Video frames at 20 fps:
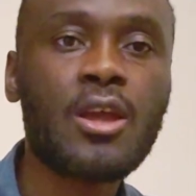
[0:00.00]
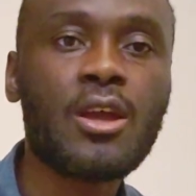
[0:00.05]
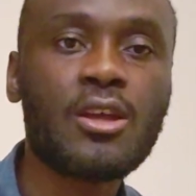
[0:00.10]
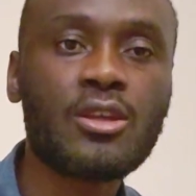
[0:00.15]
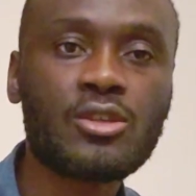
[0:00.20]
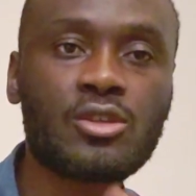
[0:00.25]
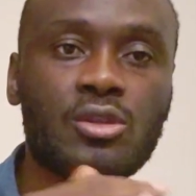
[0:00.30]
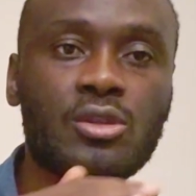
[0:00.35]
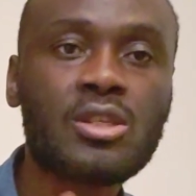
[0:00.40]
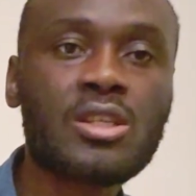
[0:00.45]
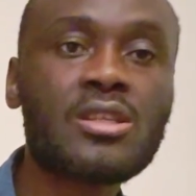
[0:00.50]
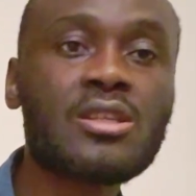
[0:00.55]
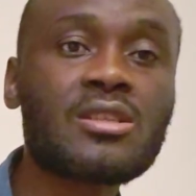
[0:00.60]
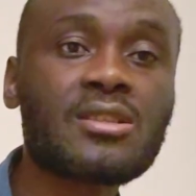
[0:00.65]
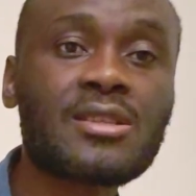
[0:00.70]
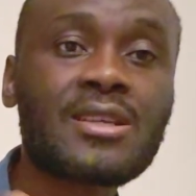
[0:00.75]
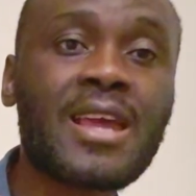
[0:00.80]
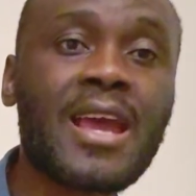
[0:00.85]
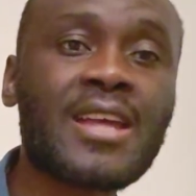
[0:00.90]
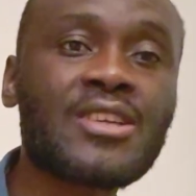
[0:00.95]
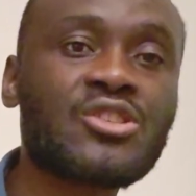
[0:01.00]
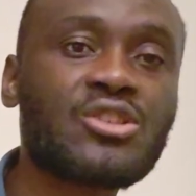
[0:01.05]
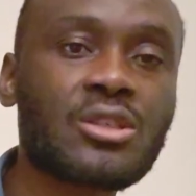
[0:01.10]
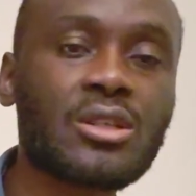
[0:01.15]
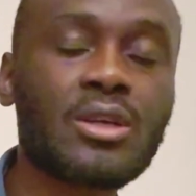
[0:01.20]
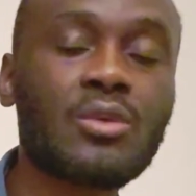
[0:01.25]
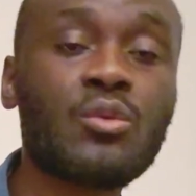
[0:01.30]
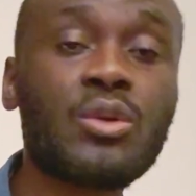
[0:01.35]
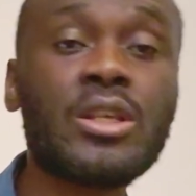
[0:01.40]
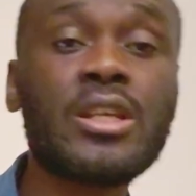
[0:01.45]
So this is
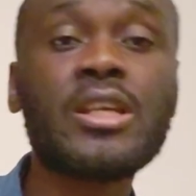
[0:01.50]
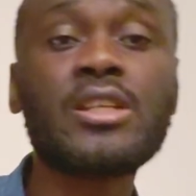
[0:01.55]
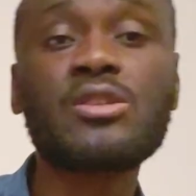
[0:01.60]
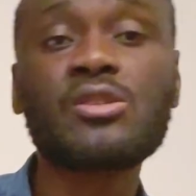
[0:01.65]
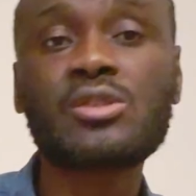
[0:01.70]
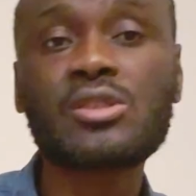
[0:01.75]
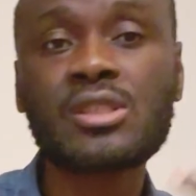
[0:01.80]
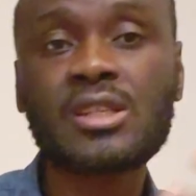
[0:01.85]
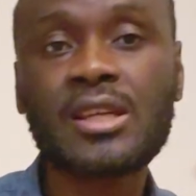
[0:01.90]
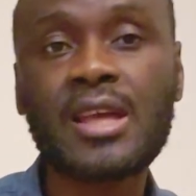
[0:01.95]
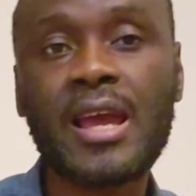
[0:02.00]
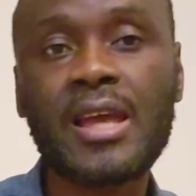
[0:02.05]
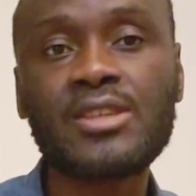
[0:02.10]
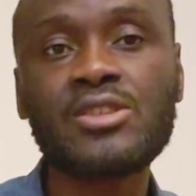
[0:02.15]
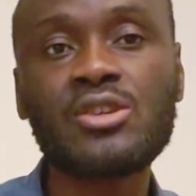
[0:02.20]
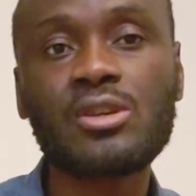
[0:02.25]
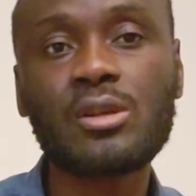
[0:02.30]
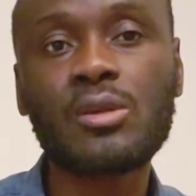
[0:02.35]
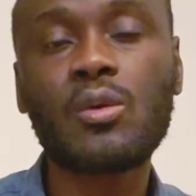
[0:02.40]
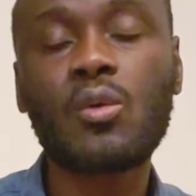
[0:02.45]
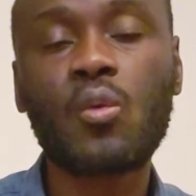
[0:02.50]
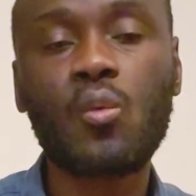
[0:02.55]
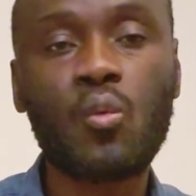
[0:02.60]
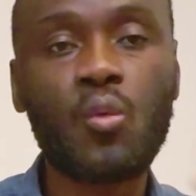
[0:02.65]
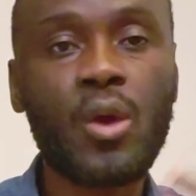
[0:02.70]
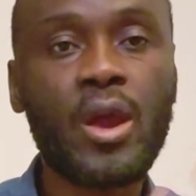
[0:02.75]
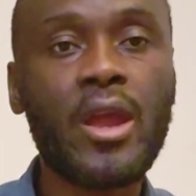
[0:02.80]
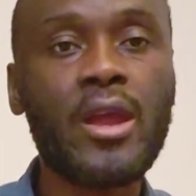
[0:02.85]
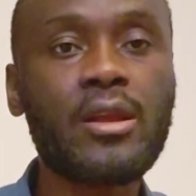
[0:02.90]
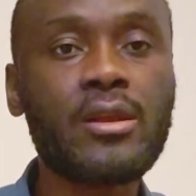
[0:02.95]
scheduling. We need to schedule
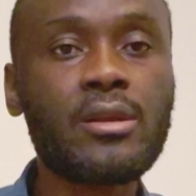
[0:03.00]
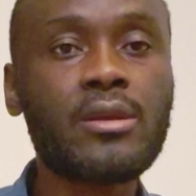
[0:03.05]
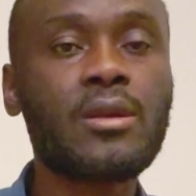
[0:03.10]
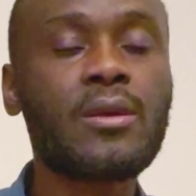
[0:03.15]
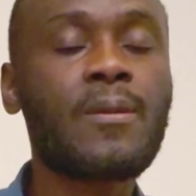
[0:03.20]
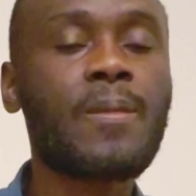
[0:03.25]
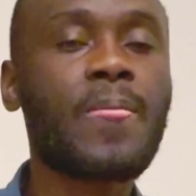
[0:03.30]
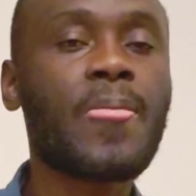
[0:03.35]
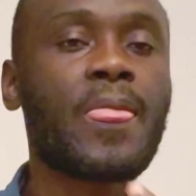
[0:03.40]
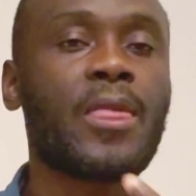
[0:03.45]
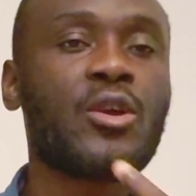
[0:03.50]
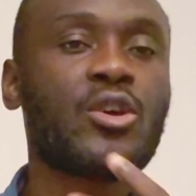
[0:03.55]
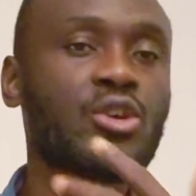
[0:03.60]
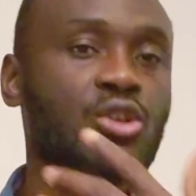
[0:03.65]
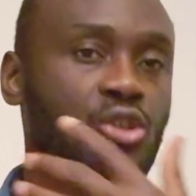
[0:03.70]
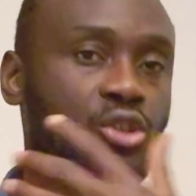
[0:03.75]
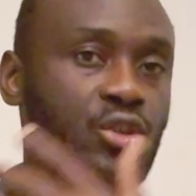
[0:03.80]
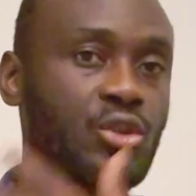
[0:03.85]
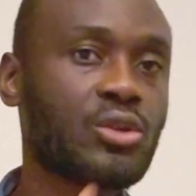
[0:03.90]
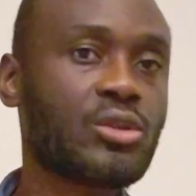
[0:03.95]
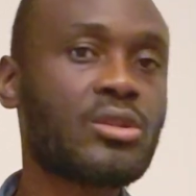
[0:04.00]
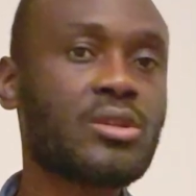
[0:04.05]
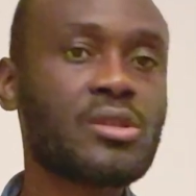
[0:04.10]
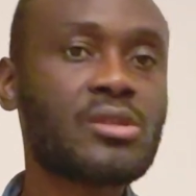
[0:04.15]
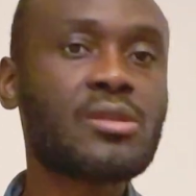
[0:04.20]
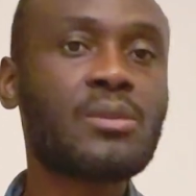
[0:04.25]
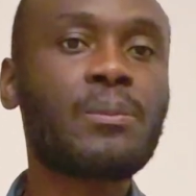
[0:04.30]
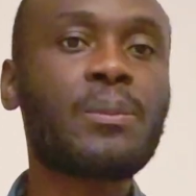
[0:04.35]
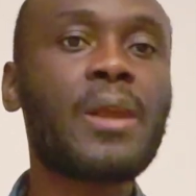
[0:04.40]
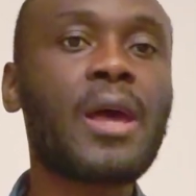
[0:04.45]
when should the
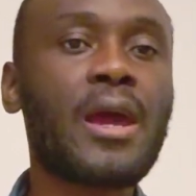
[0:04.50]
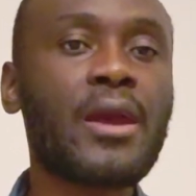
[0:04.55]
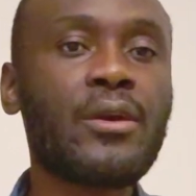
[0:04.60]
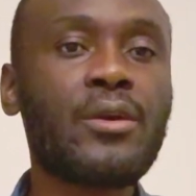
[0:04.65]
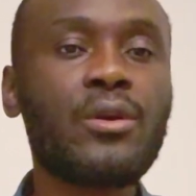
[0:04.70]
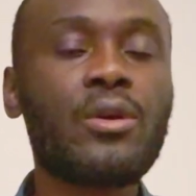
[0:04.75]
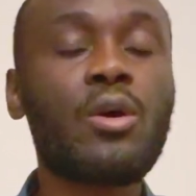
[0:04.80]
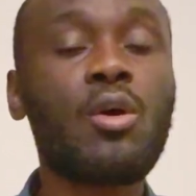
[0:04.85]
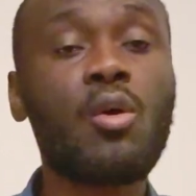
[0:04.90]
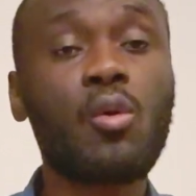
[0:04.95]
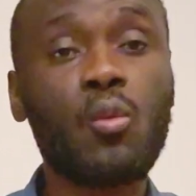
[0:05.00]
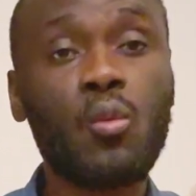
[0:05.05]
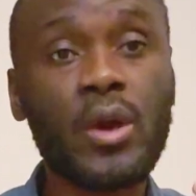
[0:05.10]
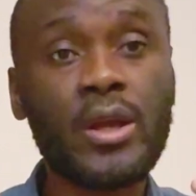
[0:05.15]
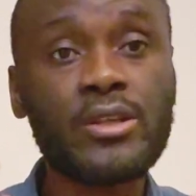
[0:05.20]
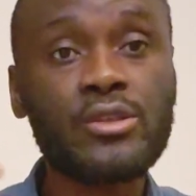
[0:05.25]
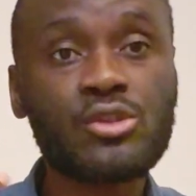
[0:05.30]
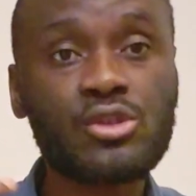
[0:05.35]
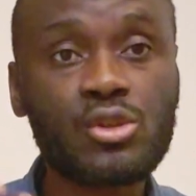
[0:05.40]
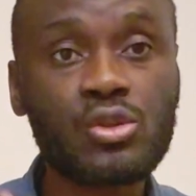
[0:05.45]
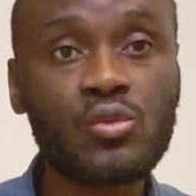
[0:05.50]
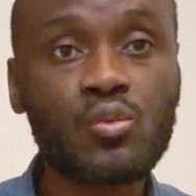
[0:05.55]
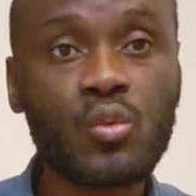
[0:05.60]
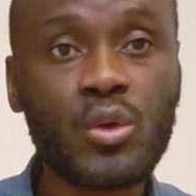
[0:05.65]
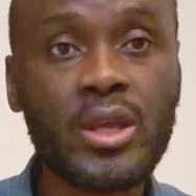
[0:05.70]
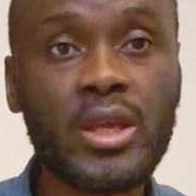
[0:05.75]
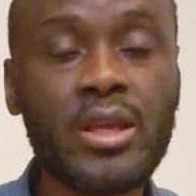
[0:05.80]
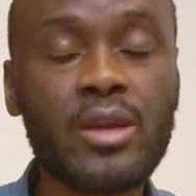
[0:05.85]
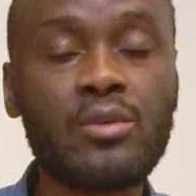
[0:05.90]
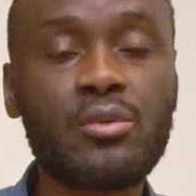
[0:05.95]
supplier, or when should
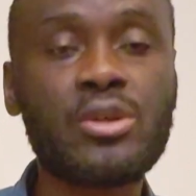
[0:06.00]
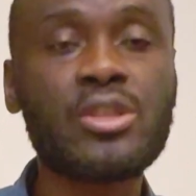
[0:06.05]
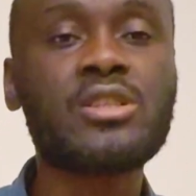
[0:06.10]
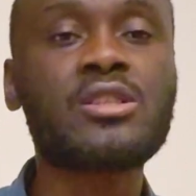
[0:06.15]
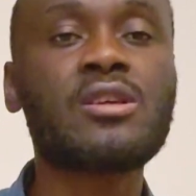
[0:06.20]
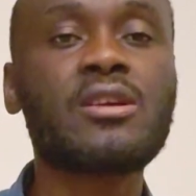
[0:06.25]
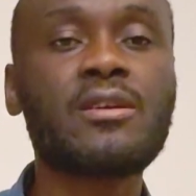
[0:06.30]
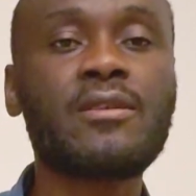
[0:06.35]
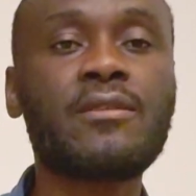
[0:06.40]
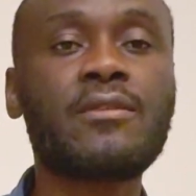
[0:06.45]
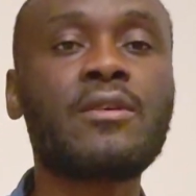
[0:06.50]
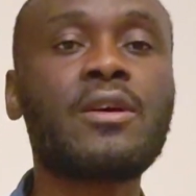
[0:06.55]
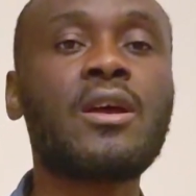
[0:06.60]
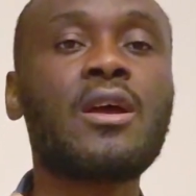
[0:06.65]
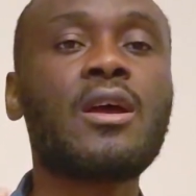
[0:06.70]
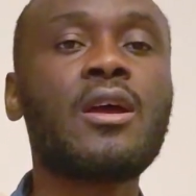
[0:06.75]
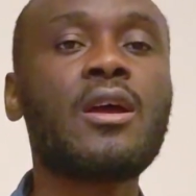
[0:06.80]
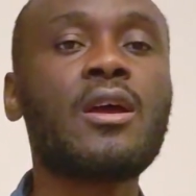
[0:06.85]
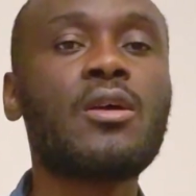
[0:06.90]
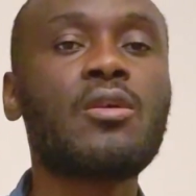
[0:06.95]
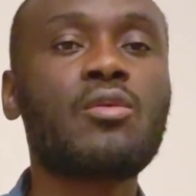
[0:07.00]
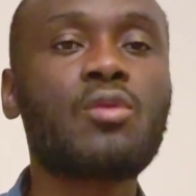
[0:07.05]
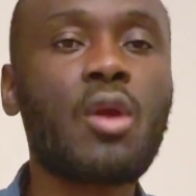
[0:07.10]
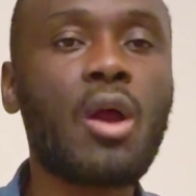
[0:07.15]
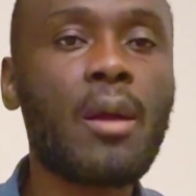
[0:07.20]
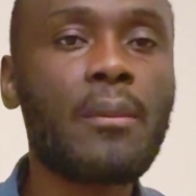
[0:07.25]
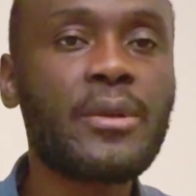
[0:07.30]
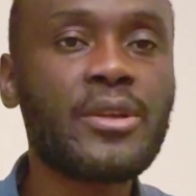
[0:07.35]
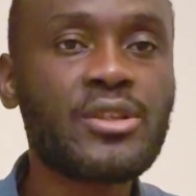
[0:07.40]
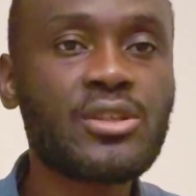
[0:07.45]
we receive
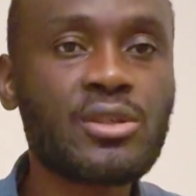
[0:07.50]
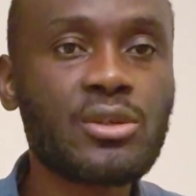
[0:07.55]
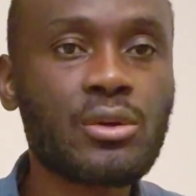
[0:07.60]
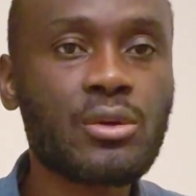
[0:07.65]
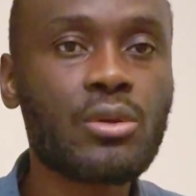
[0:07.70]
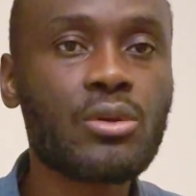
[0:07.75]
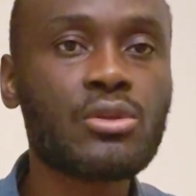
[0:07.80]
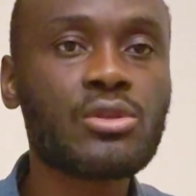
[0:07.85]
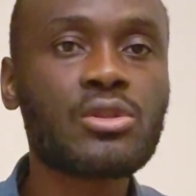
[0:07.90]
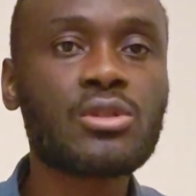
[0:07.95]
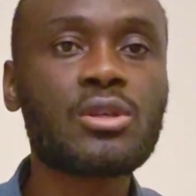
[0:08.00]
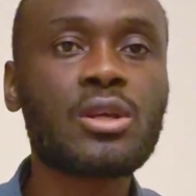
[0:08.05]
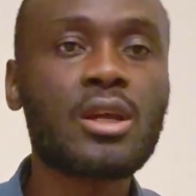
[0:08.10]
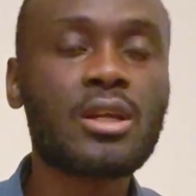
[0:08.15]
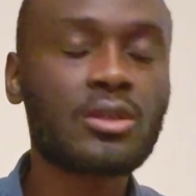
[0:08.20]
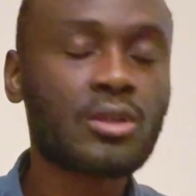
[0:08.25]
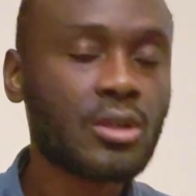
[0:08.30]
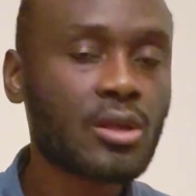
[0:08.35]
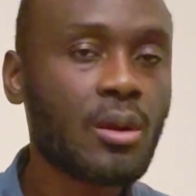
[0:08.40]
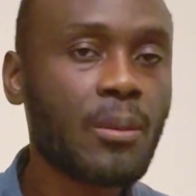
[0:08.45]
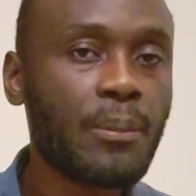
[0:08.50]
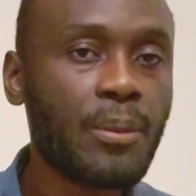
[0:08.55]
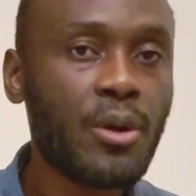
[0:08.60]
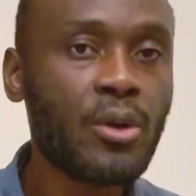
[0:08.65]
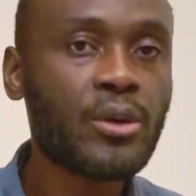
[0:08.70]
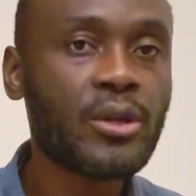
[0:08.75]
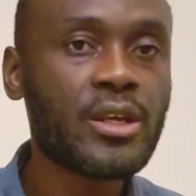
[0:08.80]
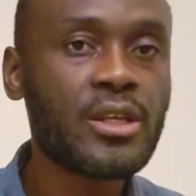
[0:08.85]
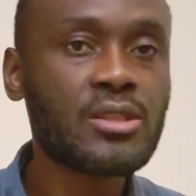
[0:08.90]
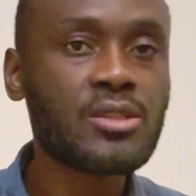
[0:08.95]
raw materials, the
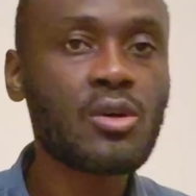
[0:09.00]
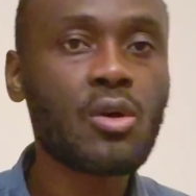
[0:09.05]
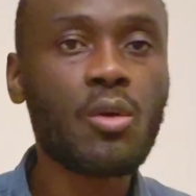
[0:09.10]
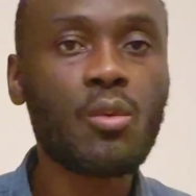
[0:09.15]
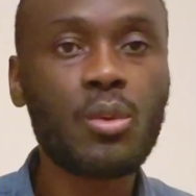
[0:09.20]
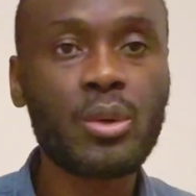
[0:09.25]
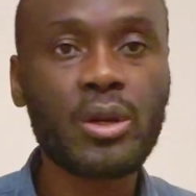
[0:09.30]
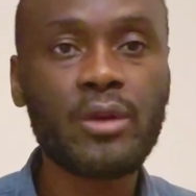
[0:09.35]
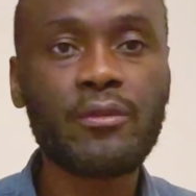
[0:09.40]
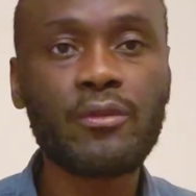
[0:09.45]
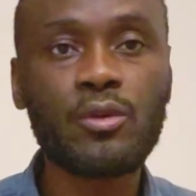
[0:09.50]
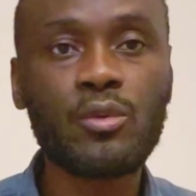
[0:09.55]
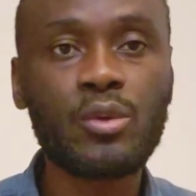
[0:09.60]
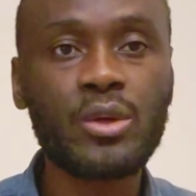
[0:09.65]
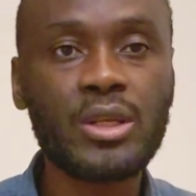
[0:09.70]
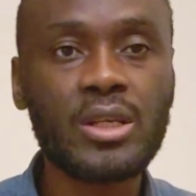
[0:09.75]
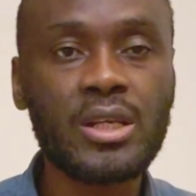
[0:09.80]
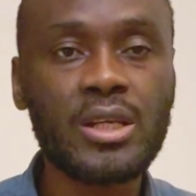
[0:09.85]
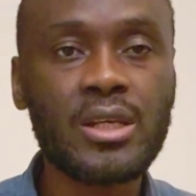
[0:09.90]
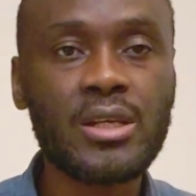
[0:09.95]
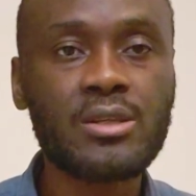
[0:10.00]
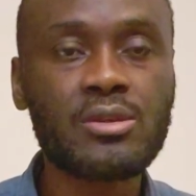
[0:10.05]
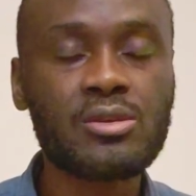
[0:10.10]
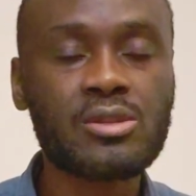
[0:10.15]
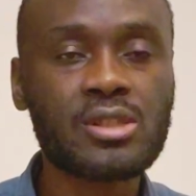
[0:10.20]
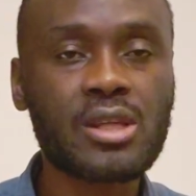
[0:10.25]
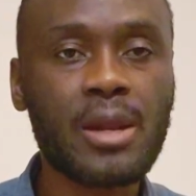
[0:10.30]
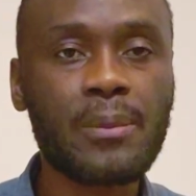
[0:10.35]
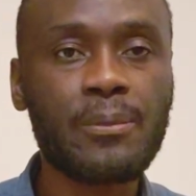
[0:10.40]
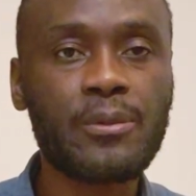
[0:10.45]
components, or whatever we need to
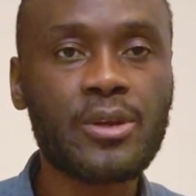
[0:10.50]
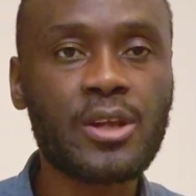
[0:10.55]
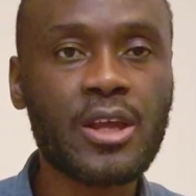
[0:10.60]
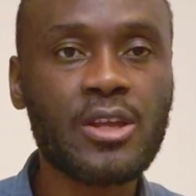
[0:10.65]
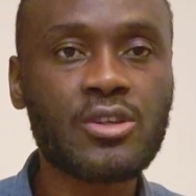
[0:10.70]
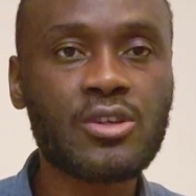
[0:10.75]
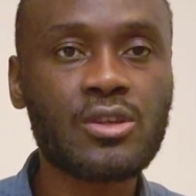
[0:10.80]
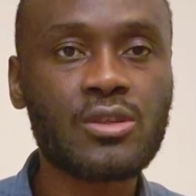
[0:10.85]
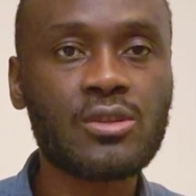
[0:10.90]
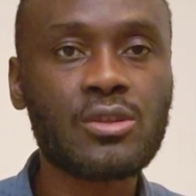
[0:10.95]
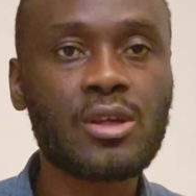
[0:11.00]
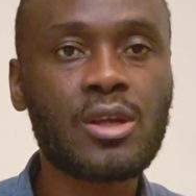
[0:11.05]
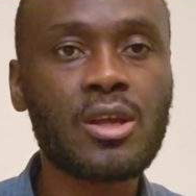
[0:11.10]
start production.